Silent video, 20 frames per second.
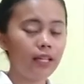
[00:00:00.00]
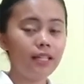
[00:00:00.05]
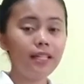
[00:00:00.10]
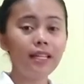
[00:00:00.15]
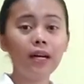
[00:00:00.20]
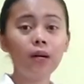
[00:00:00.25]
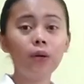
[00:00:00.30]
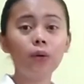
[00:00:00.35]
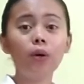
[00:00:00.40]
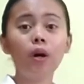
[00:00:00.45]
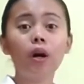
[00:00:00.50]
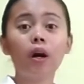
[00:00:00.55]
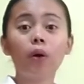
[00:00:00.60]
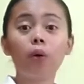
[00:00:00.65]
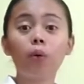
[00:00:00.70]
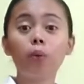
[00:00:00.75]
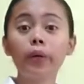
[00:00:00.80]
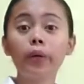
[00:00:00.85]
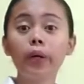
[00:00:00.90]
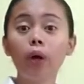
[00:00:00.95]
Now,
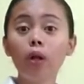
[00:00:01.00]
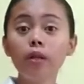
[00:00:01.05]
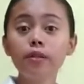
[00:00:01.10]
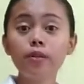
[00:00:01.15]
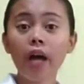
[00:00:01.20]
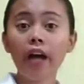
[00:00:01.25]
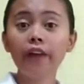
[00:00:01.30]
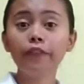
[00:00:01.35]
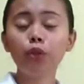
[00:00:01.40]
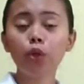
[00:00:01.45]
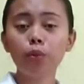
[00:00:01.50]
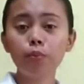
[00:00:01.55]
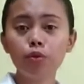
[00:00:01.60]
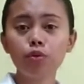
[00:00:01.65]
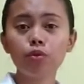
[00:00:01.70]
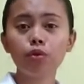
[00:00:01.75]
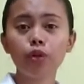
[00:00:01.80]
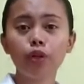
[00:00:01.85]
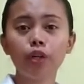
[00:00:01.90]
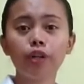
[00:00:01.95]
we also have to
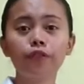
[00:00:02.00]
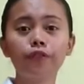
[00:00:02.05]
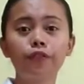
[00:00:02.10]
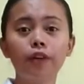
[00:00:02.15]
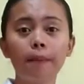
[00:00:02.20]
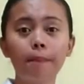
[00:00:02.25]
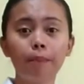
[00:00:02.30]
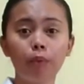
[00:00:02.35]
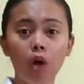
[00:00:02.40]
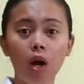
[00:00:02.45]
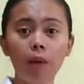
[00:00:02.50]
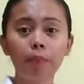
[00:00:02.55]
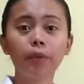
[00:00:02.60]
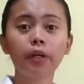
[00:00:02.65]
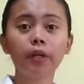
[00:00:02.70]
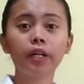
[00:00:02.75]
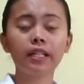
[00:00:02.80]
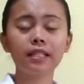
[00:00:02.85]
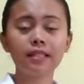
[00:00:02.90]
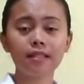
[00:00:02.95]
observe
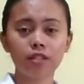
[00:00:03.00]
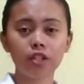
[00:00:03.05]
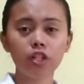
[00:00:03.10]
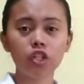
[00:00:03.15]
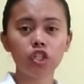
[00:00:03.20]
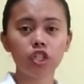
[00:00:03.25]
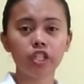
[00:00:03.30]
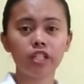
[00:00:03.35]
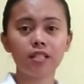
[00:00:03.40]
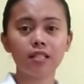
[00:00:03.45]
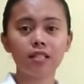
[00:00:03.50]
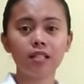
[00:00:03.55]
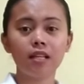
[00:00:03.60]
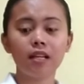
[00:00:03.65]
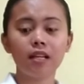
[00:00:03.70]
proper insertion.